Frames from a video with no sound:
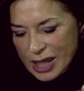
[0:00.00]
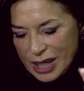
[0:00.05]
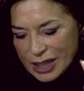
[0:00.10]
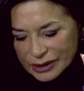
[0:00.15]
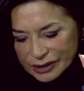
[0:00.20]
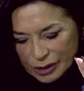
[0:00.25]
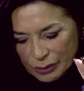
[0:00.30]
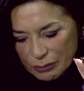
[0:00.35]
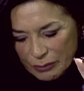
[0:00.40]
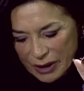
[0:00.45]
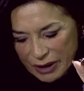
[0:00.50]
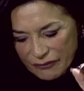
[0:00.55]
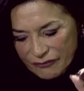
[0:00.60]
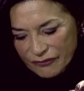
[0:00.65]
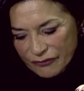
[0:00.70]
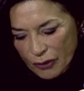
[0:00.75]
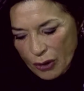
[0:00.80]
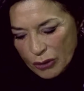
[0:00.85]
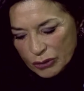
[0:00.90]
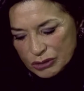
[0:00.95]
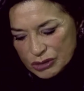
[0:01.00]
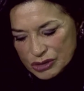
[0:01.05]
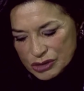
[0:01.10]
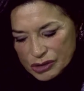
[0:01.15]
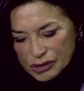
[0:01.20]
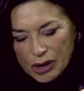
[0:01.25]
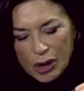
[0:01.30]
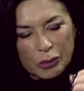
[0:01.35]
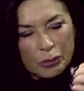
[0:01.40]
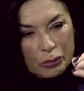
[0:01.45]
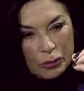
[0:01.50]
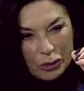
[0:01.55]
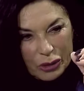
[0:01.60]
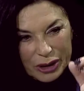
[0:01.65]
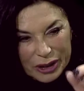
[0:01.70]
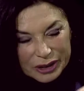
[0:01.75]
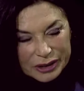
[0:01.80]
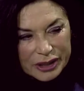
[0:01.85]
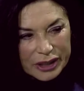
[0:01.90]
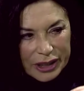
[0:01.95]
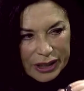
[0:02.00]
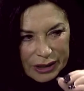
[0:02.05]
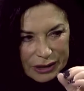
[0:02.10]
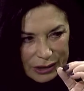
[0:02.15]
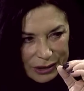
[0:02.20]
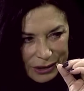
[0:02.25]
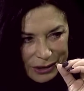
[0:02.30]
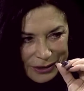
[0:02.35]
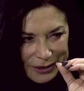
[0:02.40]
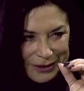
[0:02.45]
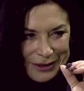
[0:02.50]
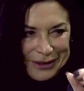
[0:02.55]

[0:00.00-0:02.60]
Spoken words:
And the main focus of your political